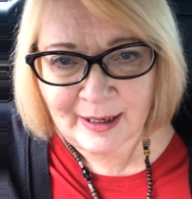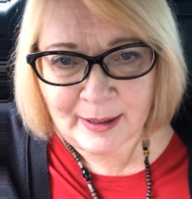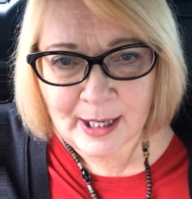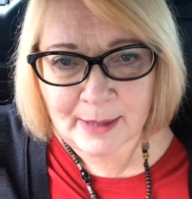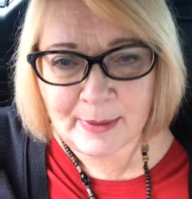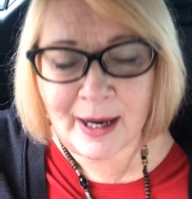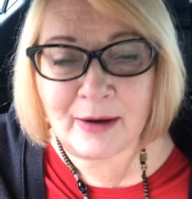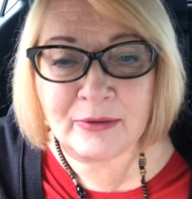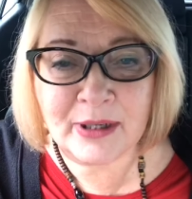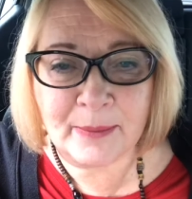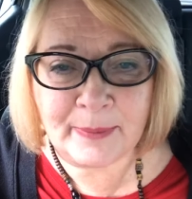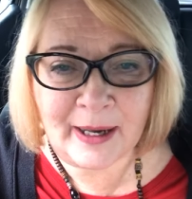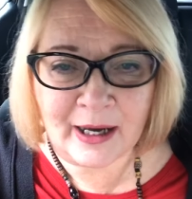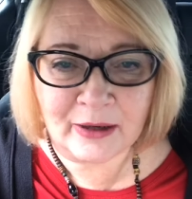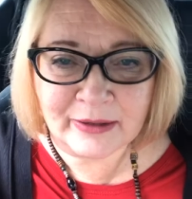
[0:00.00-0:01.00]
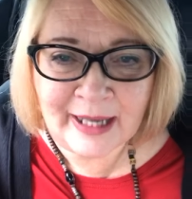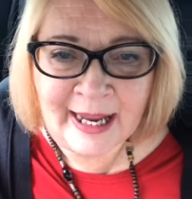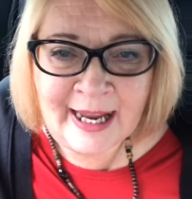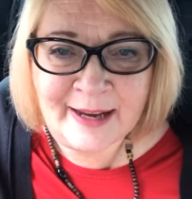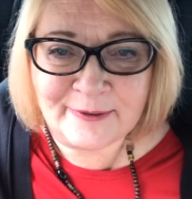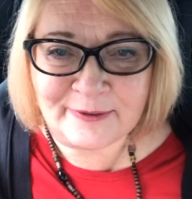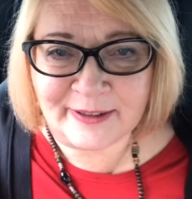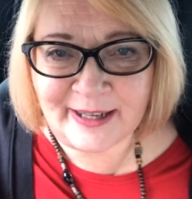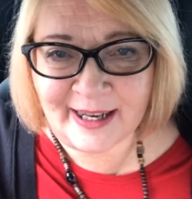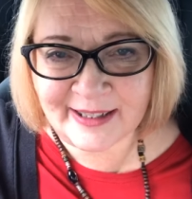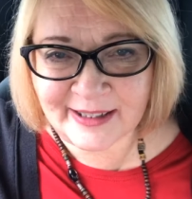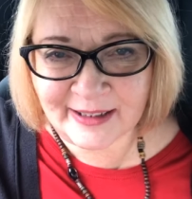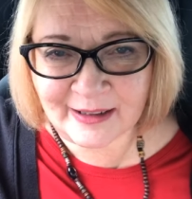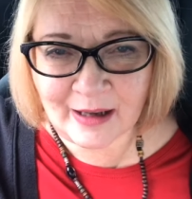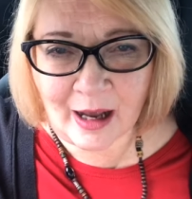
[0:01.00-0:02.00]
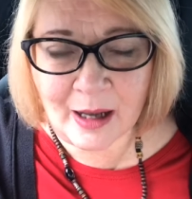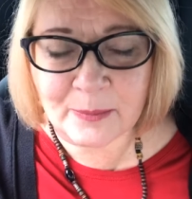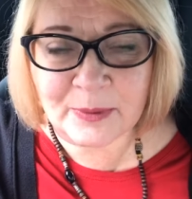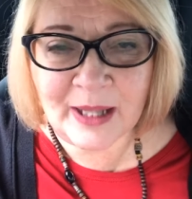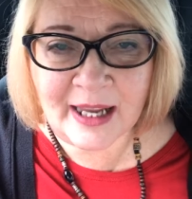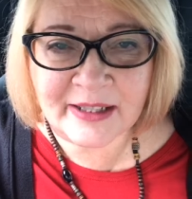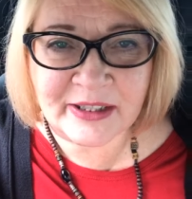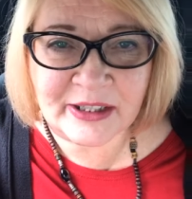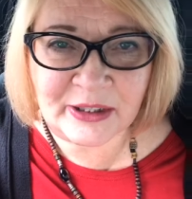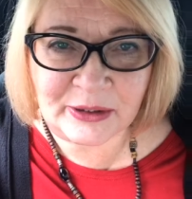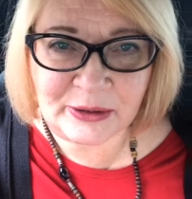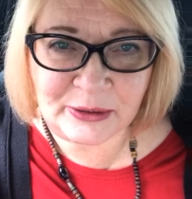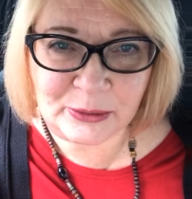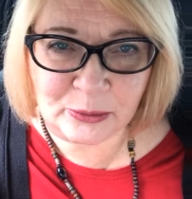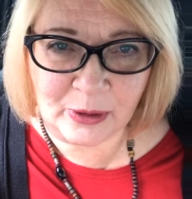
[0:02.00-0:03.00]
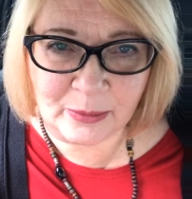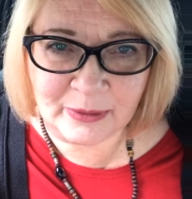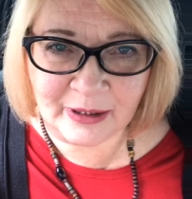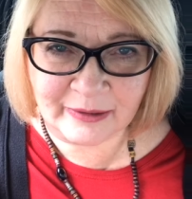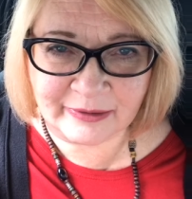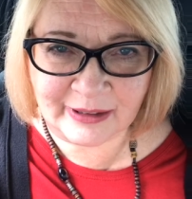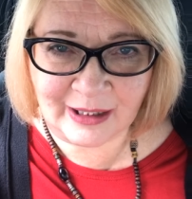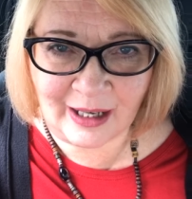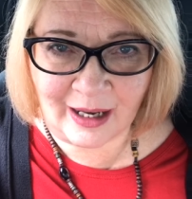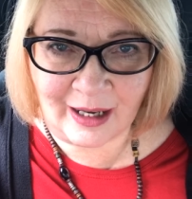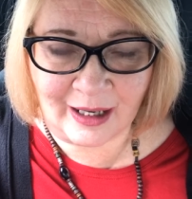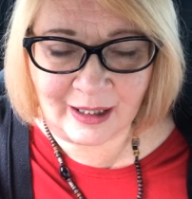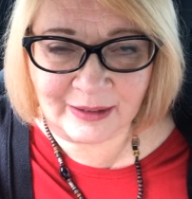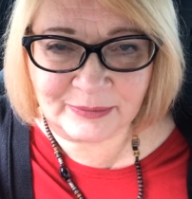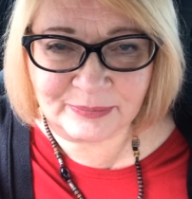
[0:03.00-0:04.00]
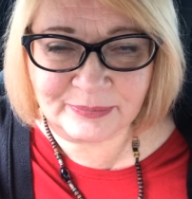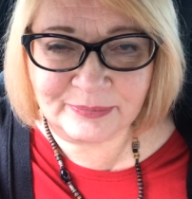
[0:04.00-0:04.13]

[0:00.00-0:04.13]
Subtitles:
I'm out and about. Hey, Vanessa, God bless you, woman of God.